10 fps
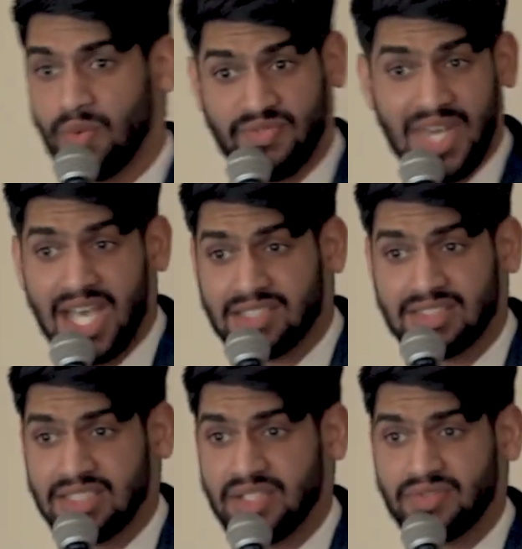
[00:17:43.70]

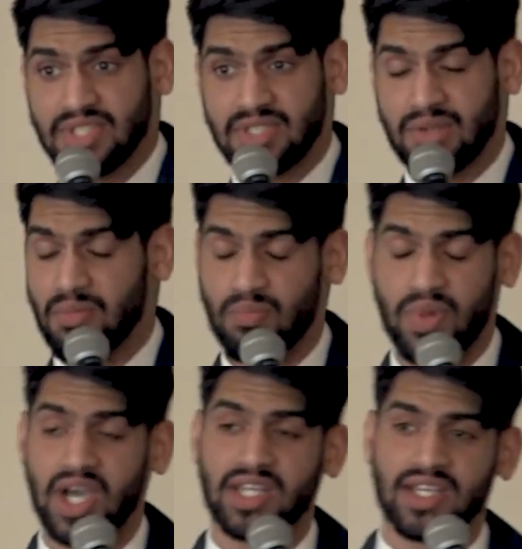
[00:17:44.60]
vastly different.
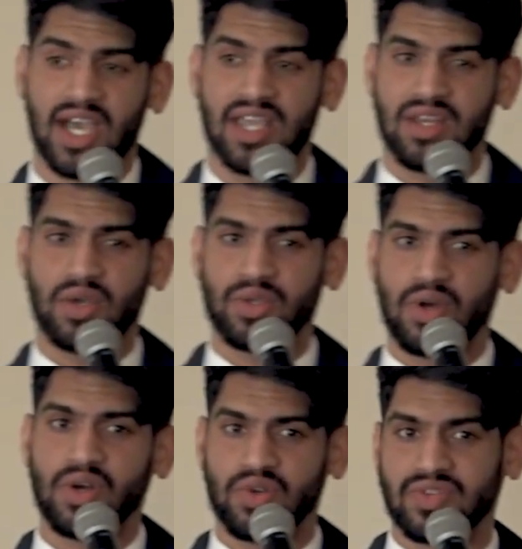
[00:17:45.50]
But I know you
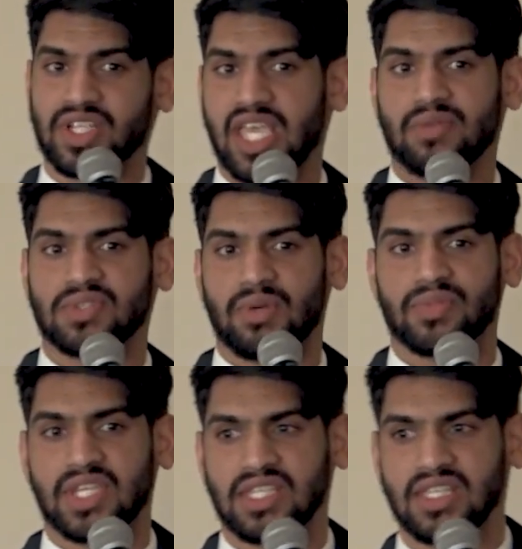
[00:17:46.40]
all overcame
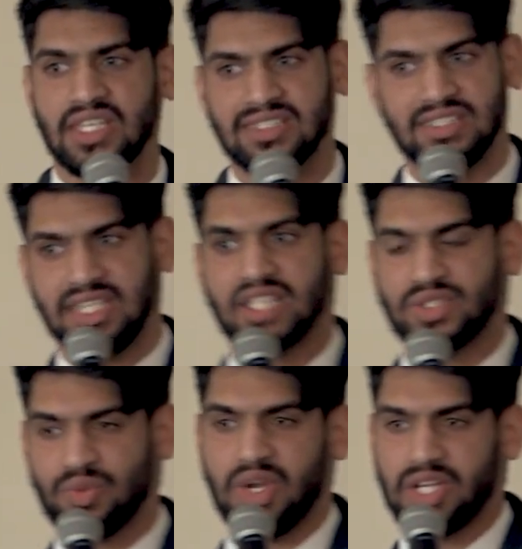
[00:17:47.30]
something to get
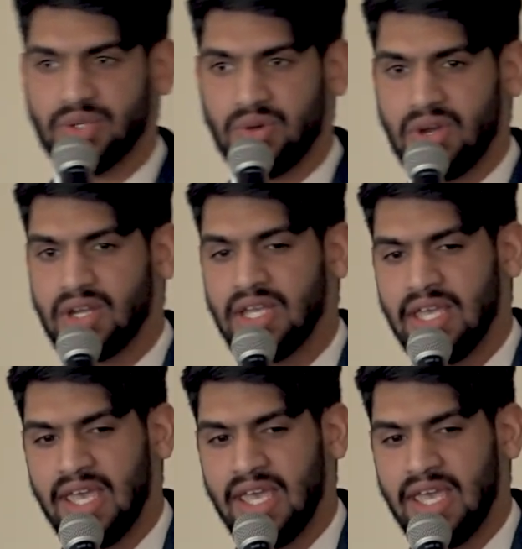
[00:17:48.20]
to where you are.